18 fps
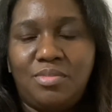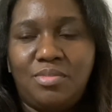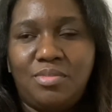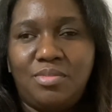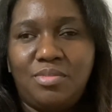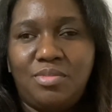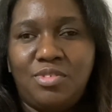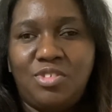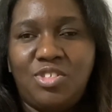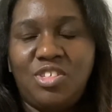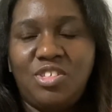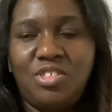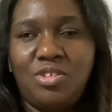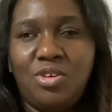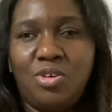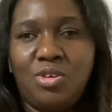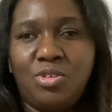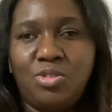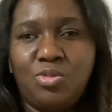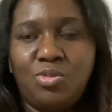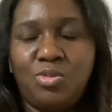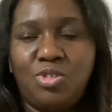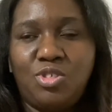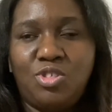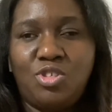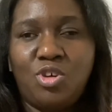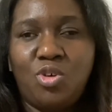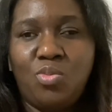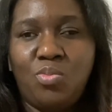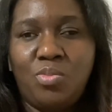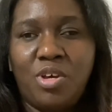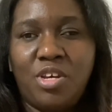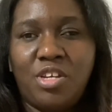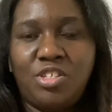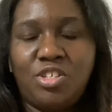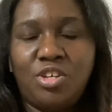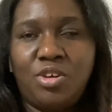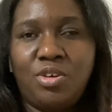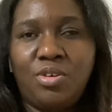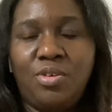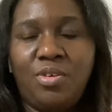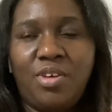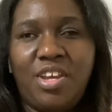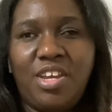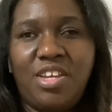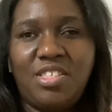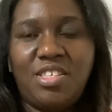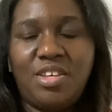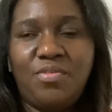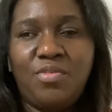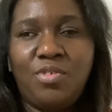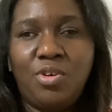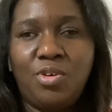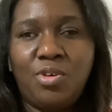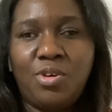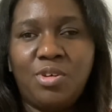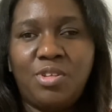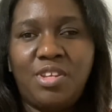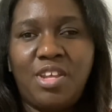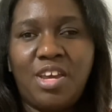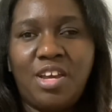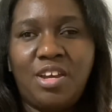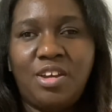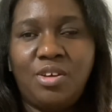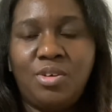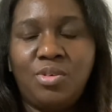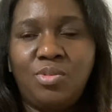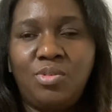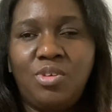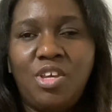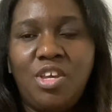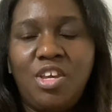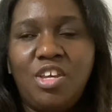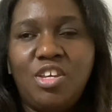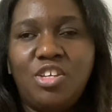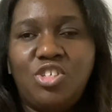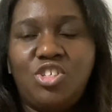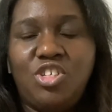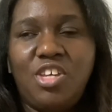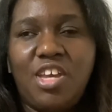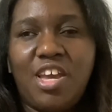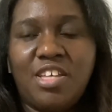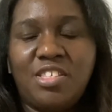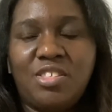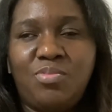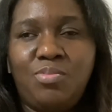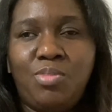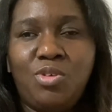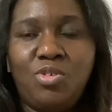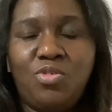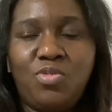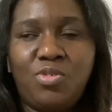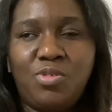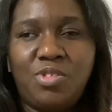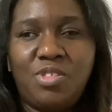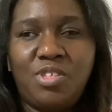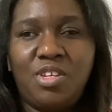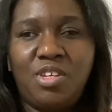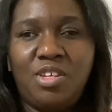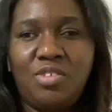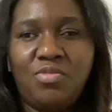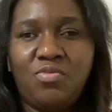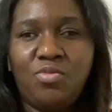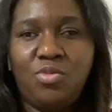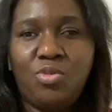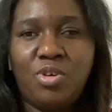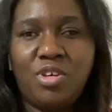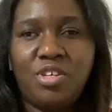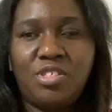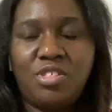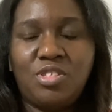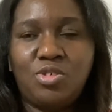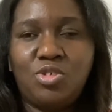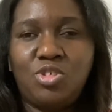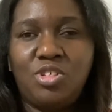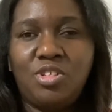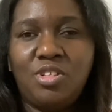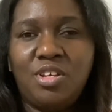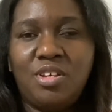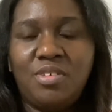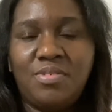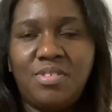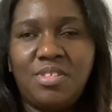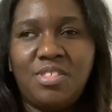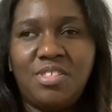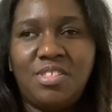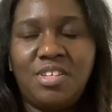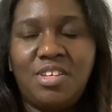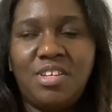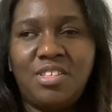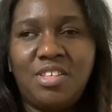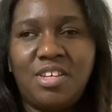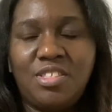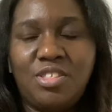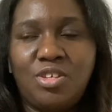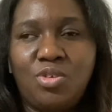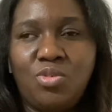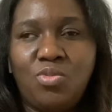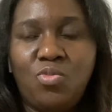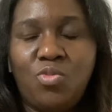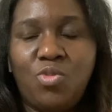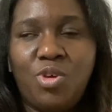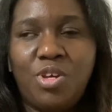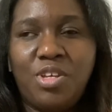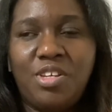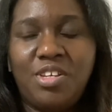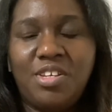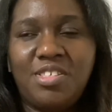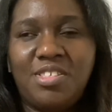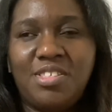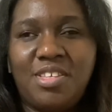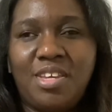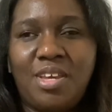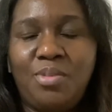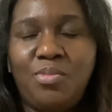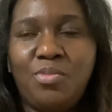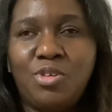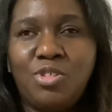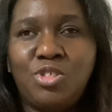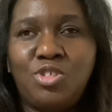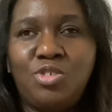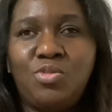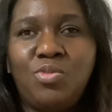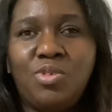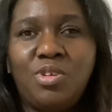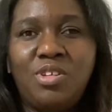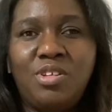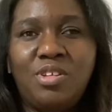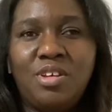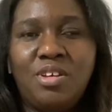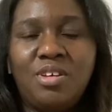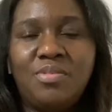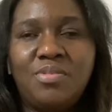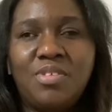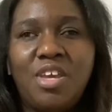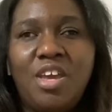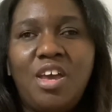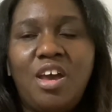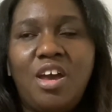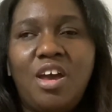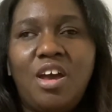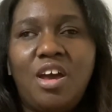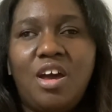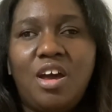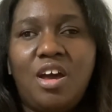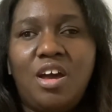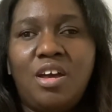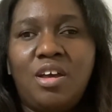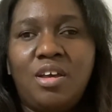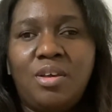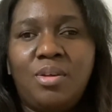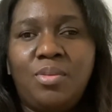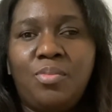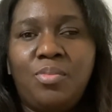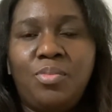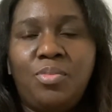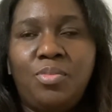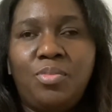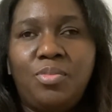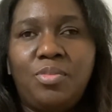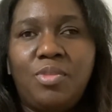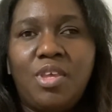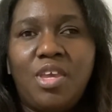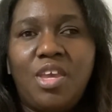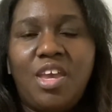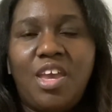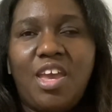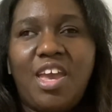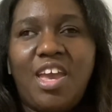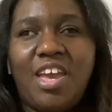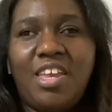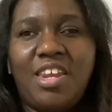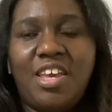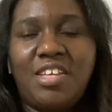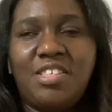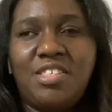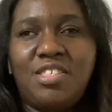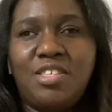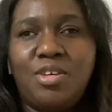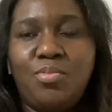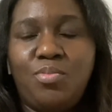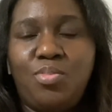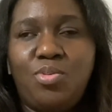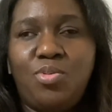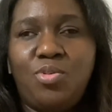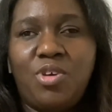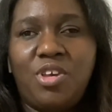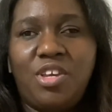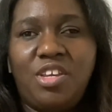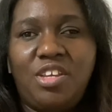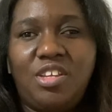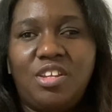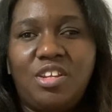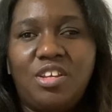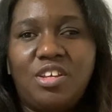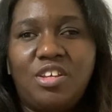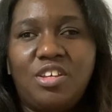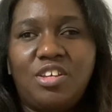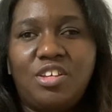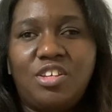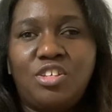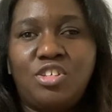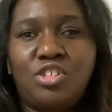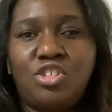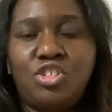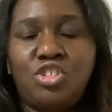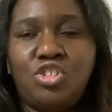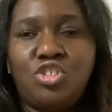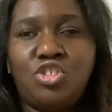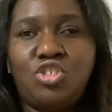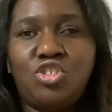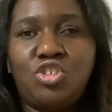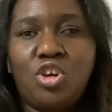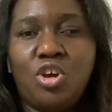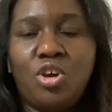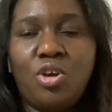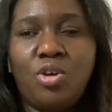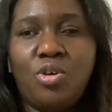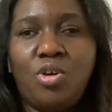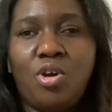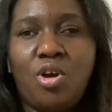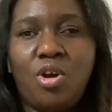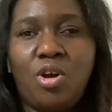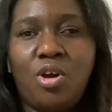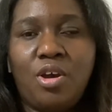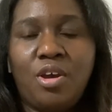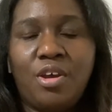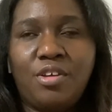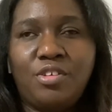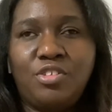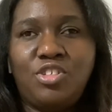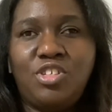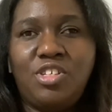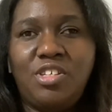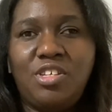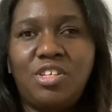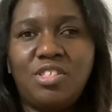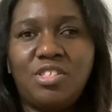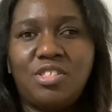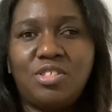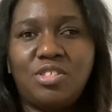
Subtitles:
She's gone through so much. Her grades have gone down. She has a beautiful singing voice, so she loves to sing. That's her one escape, what she really loves. And at some point, she gets